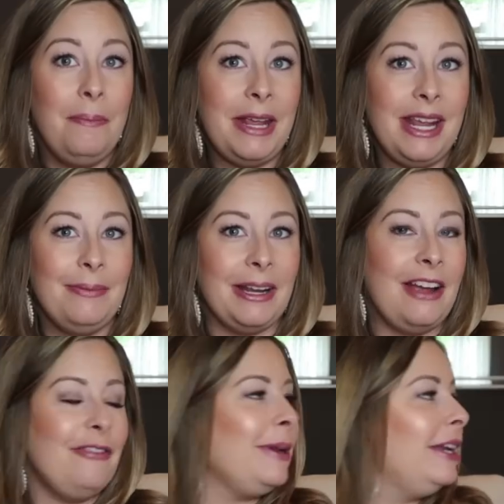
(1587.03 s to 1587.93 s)
be, but
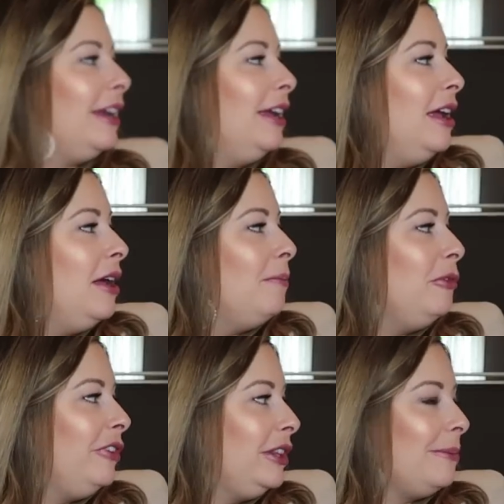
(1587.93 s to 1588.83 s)
I've been
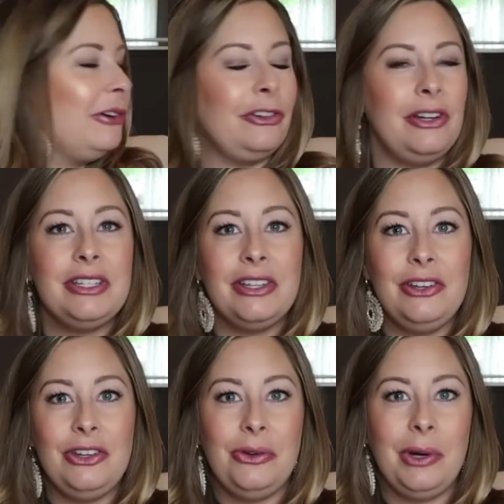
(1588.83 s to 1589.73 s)
moving them over into
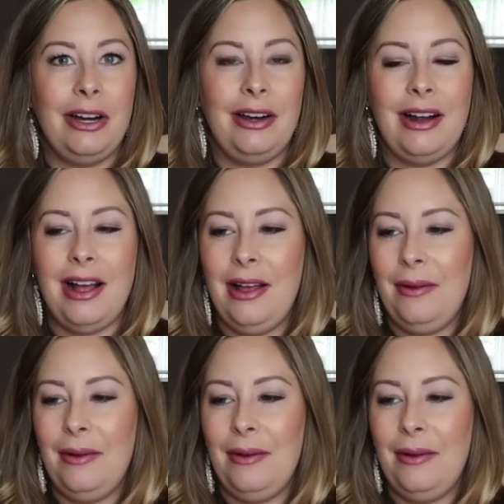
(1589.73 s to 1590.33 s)
the newer